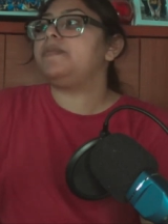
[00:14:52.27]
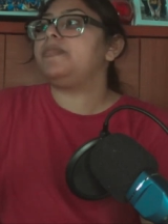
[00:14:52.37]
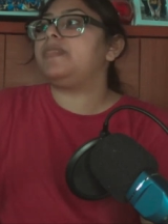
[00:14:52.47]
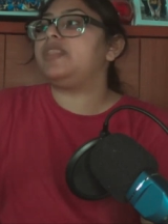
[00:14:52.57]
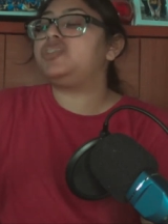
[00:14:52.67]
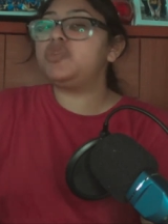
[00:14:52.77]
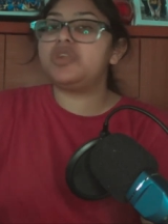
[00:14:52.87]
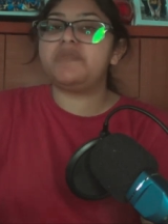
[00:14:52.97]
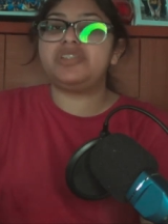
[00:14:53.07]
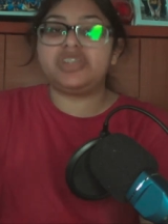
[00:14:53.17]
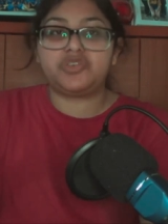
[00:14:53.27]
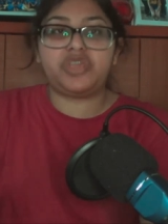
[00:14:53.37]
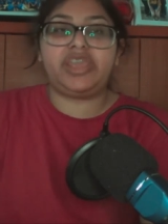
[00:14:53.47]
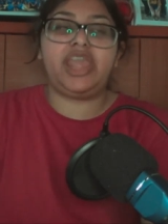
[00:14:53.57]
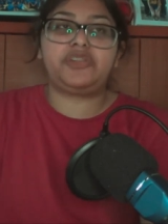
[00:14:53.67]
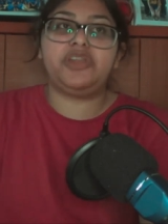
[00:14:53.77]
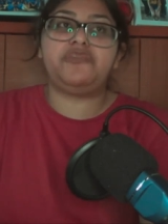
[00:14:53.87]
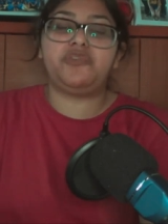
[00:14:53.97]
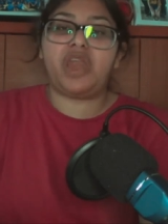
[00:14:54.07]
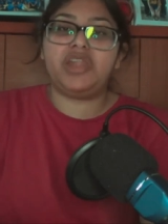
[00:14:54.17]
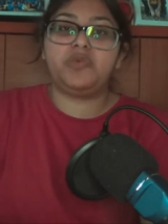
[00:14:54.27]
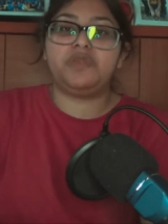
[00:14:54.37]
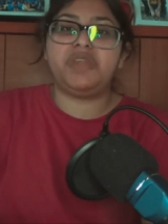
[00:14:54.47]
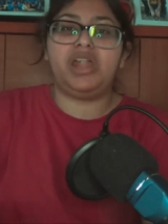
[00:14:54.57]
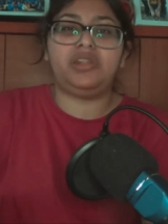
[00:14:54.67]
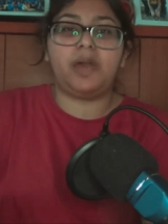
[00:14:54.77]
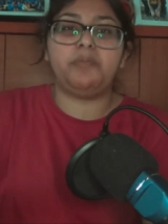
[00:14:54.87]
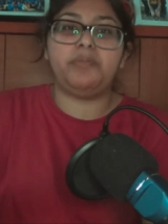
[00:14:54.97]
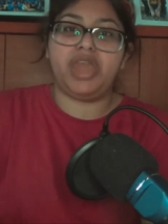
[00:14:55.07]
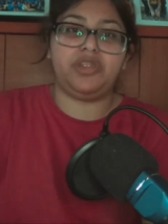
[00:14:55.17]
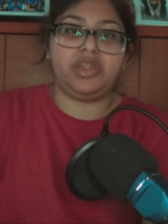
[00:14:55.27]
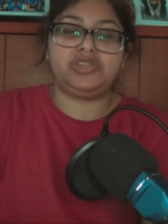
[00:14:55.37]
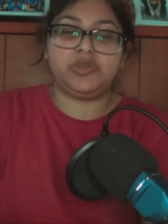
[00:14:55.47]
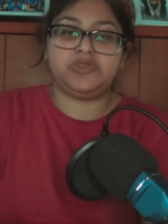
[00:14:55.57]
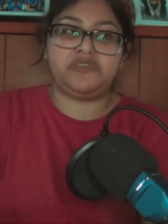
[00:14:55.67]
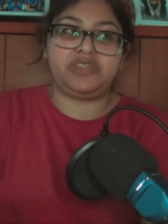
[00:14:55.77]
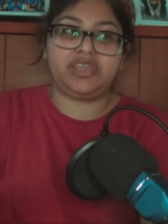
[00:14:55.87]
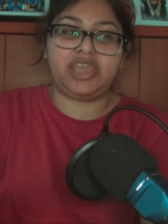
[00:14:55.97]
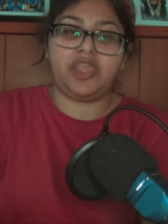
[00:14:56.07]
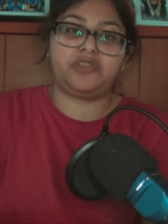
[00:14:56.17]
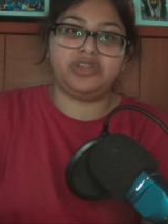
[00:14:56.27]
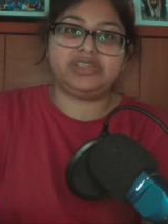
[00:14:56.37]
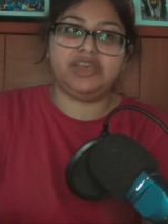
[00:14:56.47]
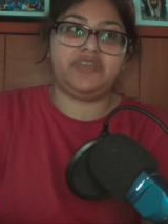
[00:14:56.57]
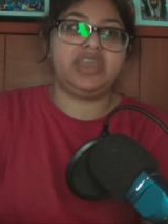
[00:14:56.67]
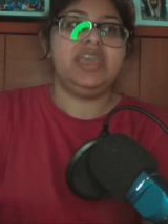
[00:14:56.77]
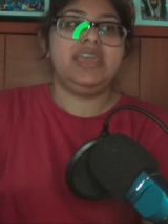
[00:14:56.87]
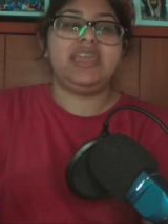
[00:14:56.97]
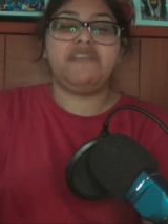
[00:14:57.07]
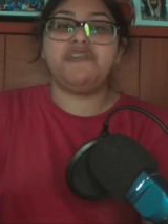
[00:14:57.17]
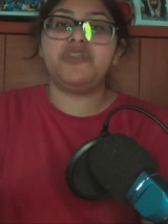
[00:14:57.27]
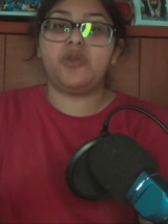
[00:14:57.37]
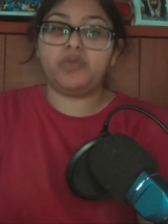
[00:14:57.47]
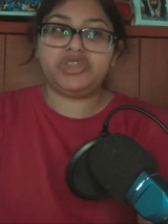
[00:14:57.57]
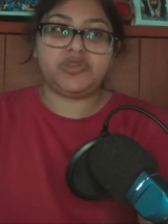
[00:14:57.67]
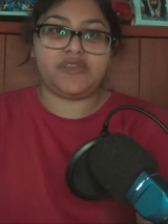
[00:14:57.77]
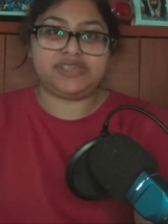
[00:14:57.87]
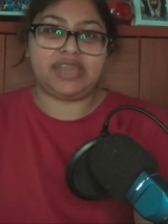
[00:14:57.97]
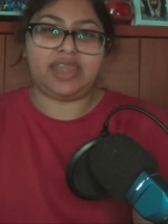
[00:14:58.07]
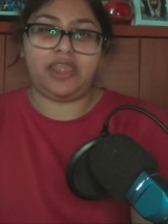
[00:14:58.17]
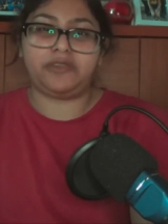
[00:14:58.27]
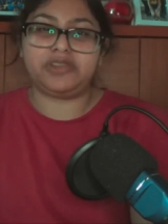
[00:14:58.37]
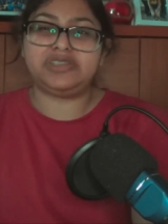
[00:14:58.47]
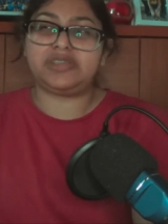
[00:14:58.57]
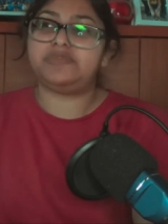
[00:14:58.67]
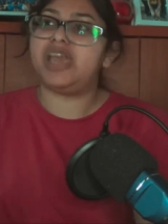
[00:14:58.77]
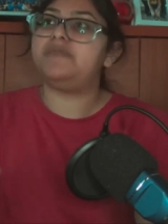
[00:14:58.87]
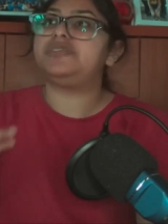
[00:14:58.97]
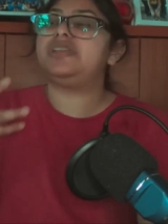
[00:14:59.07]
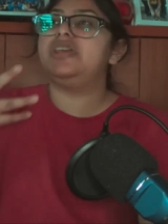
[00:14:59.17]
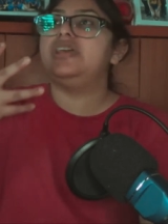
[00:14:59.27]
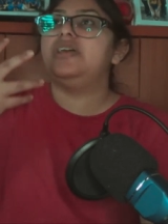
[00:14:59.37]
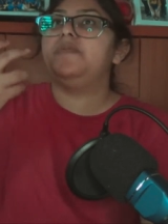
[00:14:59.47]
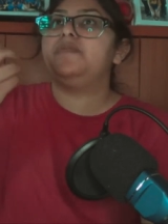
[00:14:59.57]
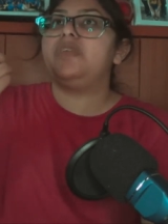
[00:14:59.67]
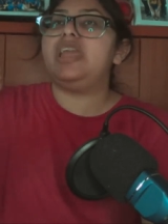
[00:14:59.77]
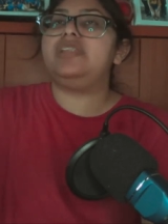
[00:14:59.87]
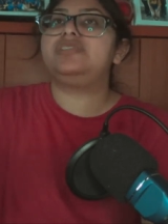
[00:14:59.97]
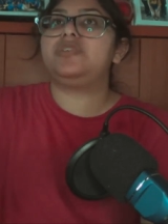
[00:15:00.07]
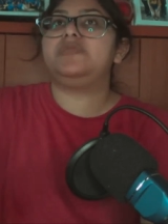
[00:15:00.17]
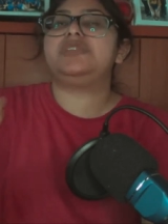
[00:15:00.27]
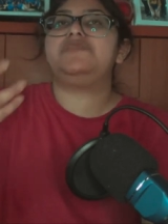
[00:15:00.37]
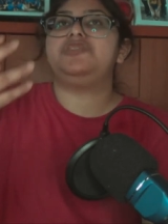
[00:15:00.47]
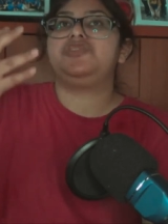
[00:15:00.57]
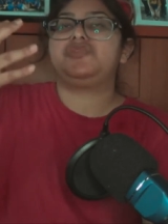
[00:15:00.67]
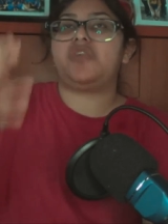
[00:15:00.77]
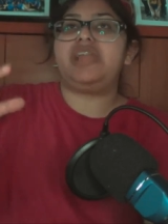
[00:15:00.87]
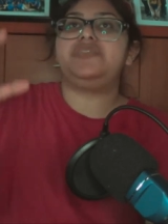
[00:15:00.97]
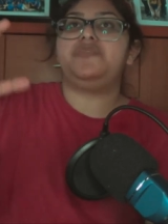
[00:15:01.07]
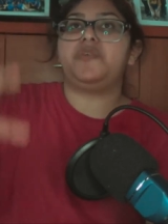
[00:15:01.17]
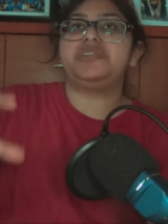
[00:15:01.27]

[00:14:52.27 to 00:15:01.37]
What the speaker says: she would have been such a great character if the writing would have been a lot better in terms of like the character itself. Like, even though we do have side characters, sometimes in terms of just trying to focus on